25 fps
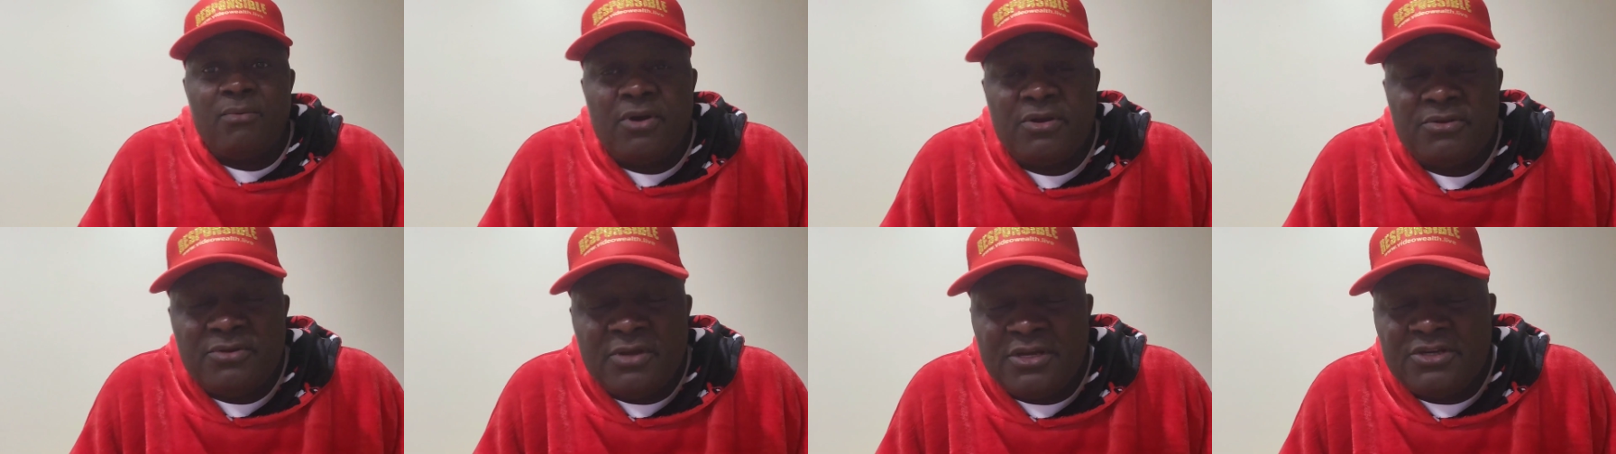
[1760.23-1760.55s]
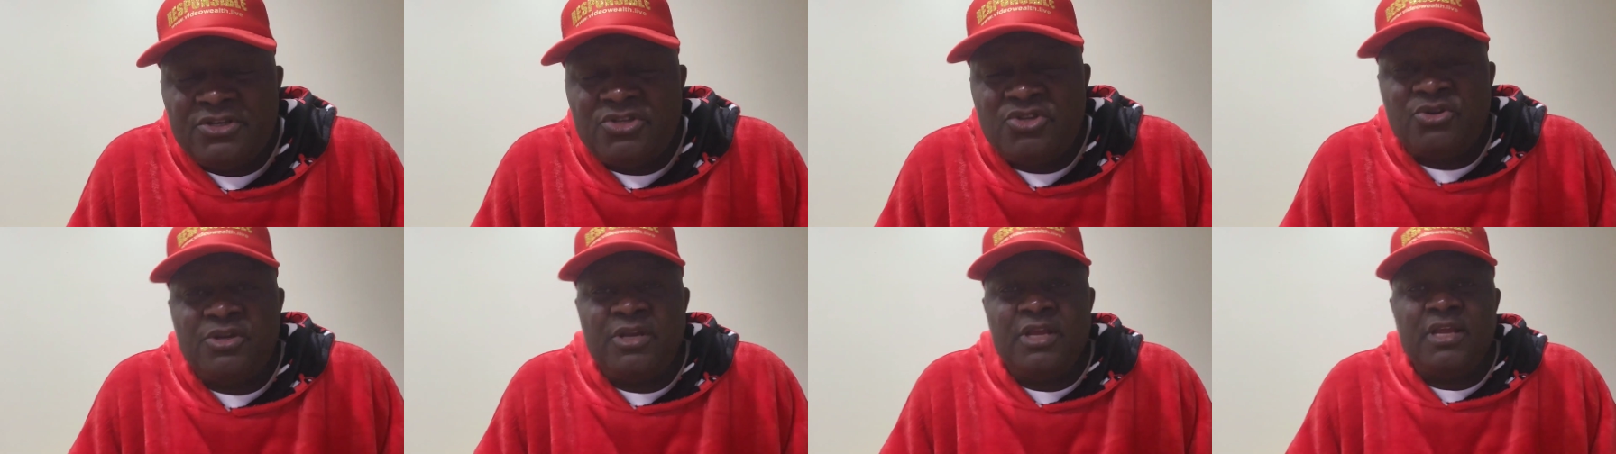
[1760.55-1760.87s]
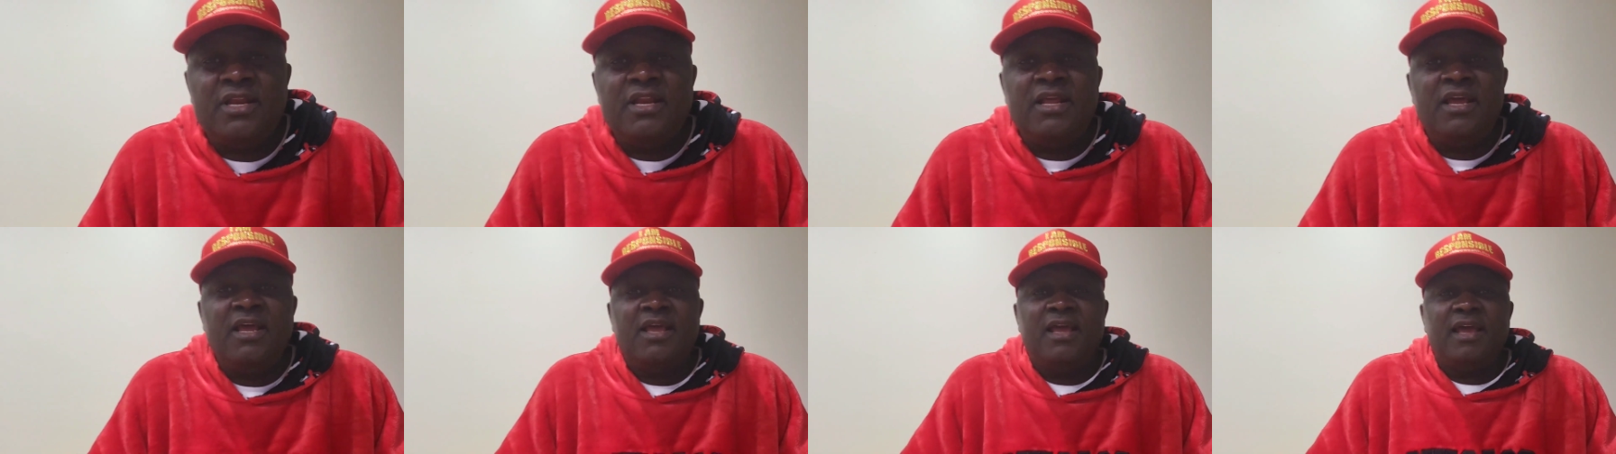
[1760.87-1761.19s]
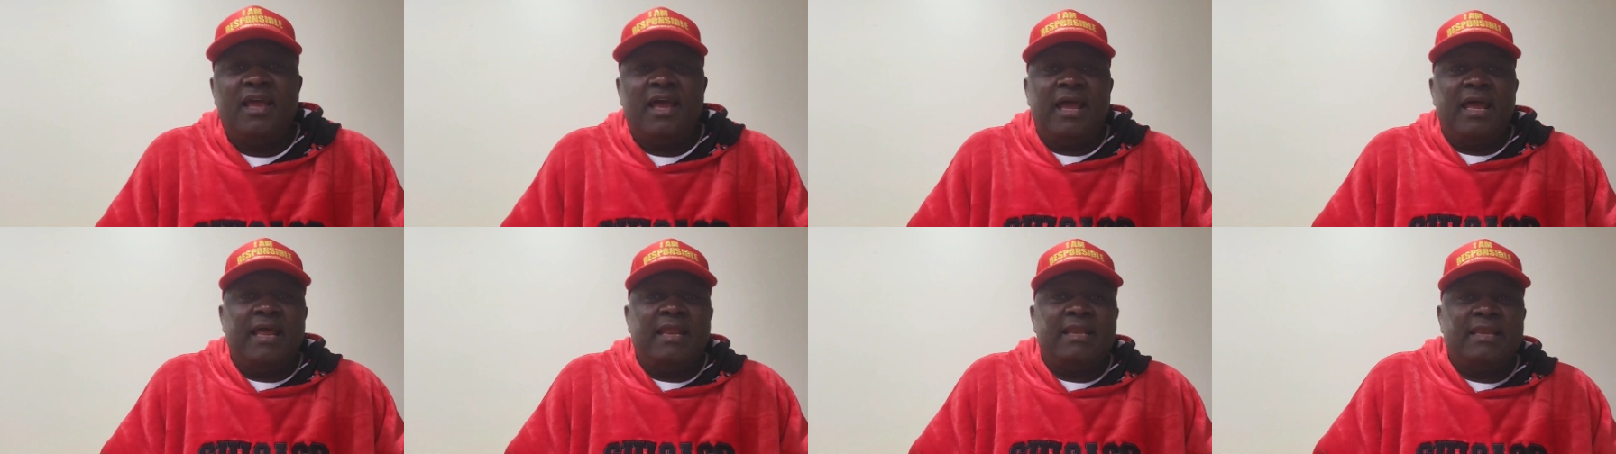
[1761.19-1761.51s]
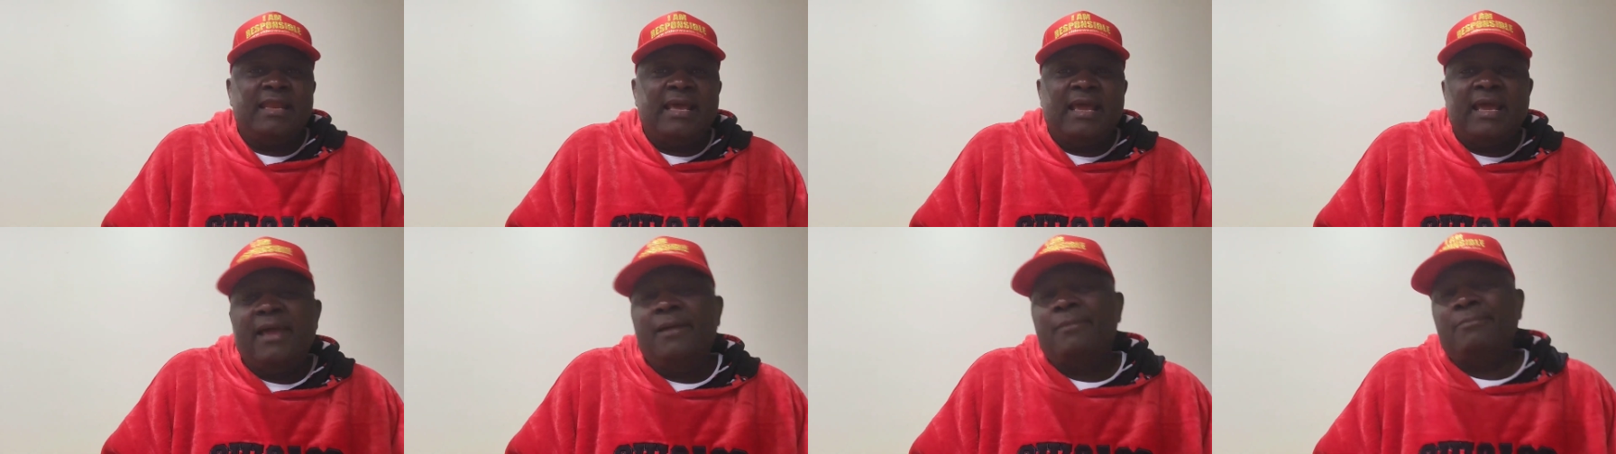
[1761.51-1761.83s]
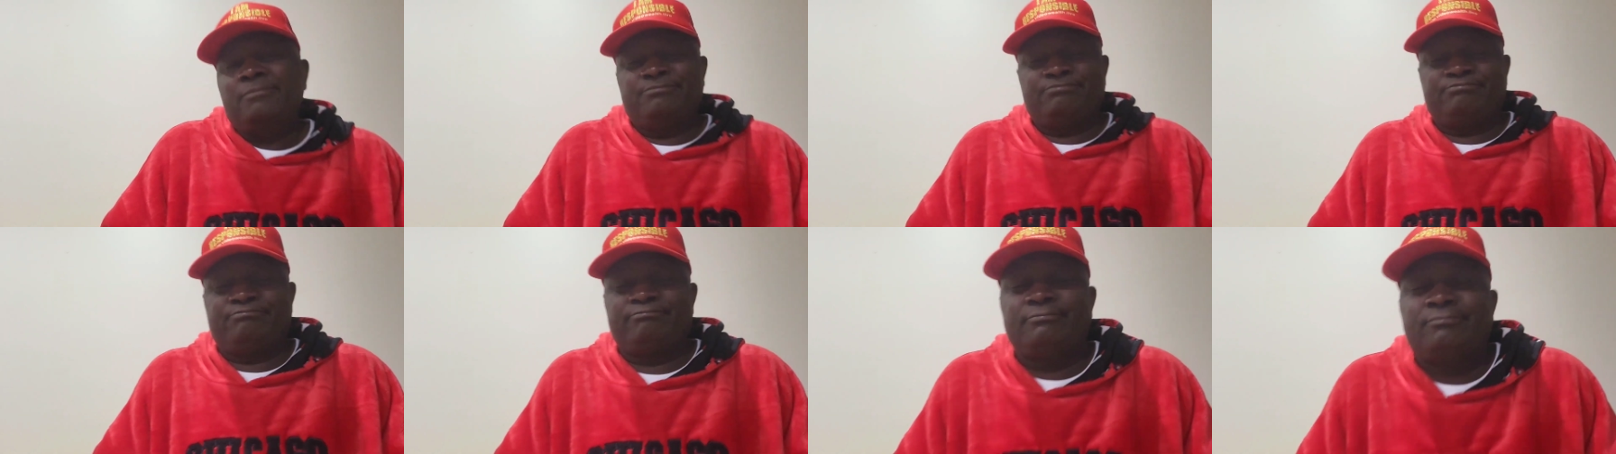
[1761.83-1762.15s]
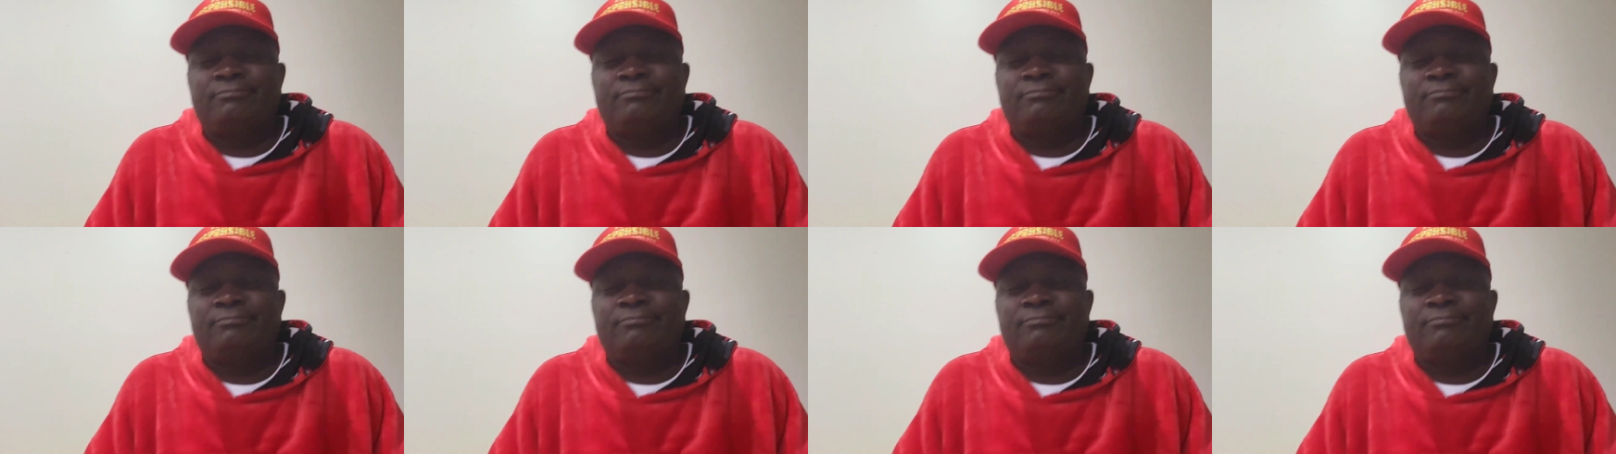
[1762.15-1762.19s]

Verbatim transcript: what you're doing and um,